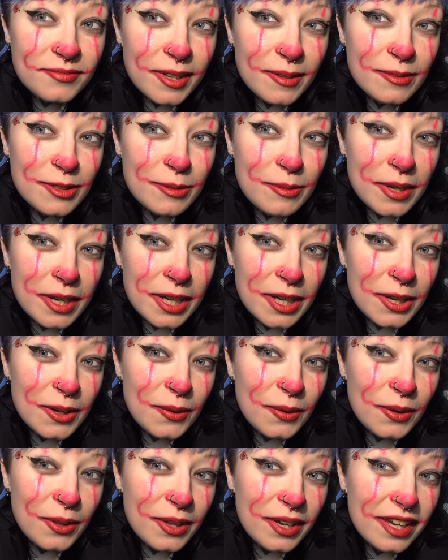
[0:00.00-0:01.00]
I'm debating
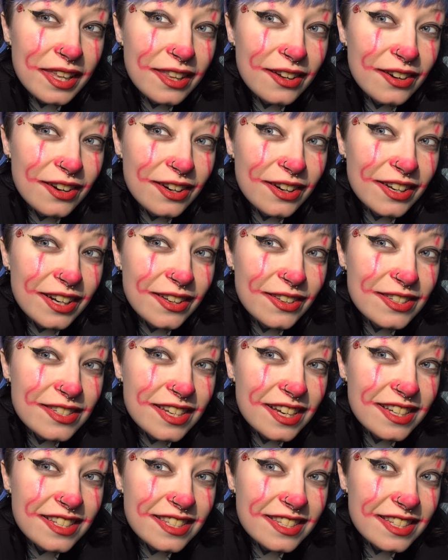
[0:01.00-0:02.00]
whether I go
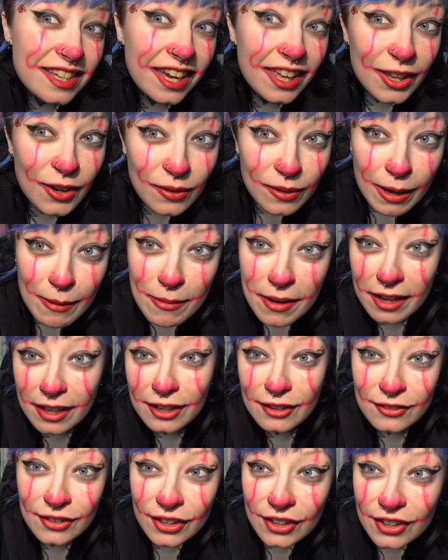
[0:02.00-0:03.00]
downstairs and scare the crap
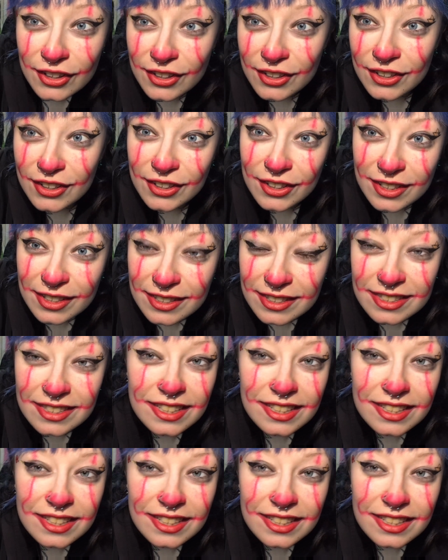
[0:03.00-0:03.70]
out of her.